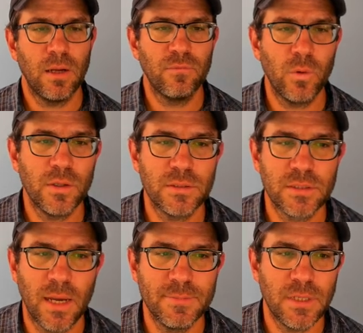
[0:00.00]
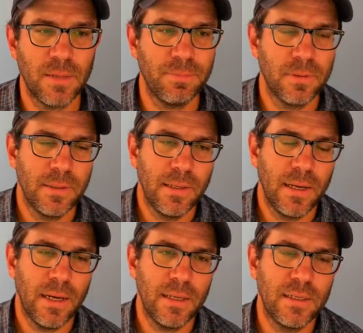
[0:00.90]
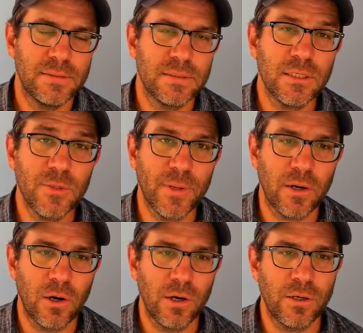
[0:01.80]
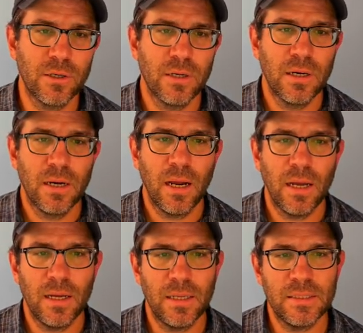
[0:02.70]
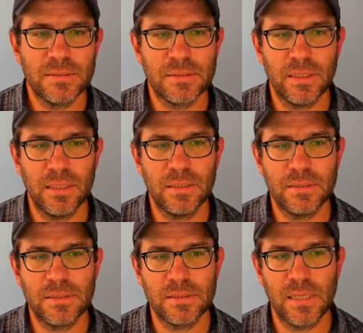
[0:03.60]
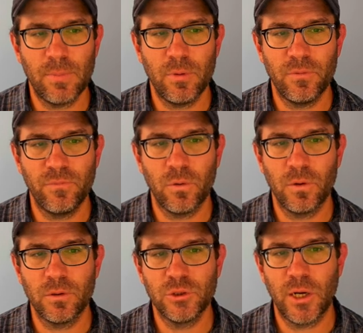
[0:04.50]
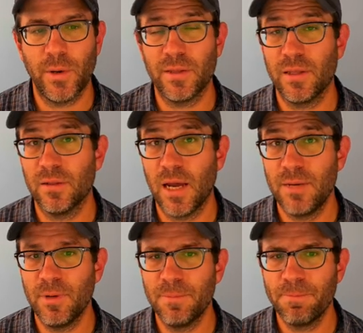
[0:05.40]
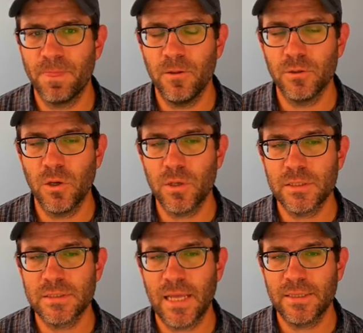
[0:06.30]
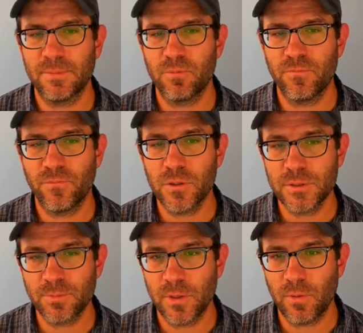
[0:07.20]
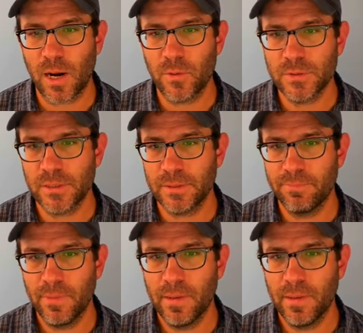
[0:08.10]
of where this comes up, uh, and is a little bit harder, uh, is in this example for generating the alignment. You'll notice that the first prerequisite